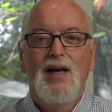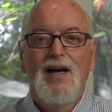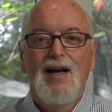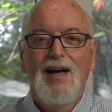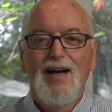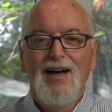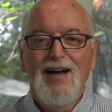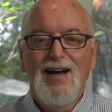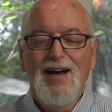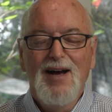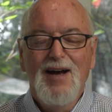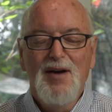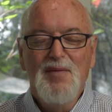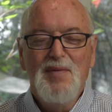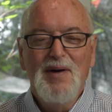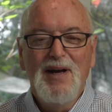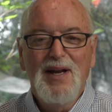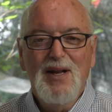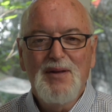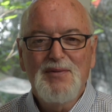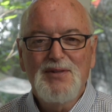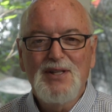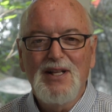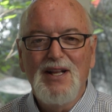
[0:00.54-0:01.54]
Hi, my
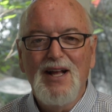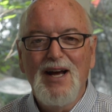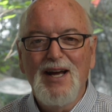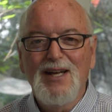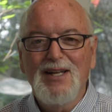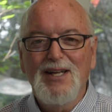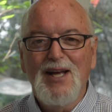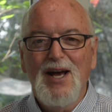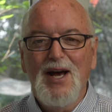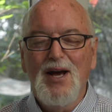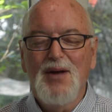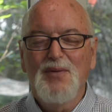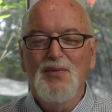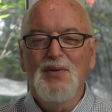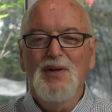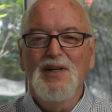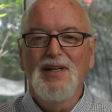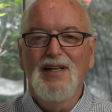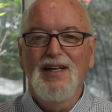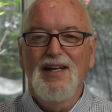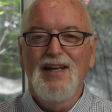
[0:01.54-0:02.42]
name is Clyde Godwin,